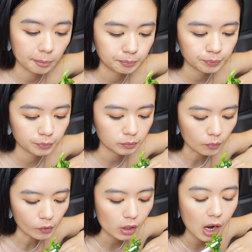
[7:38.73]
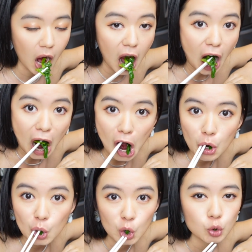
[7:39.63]
All you need to do is
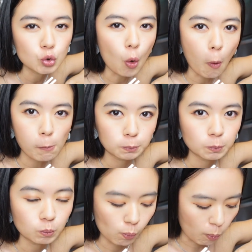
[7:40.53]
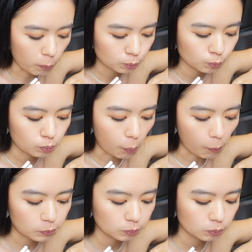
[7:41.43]
figure out the perfect amount of time to
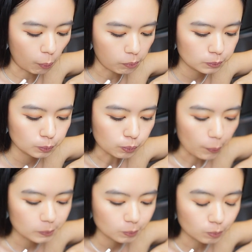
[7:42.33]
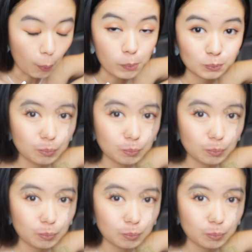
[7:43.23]
boil your veggie first.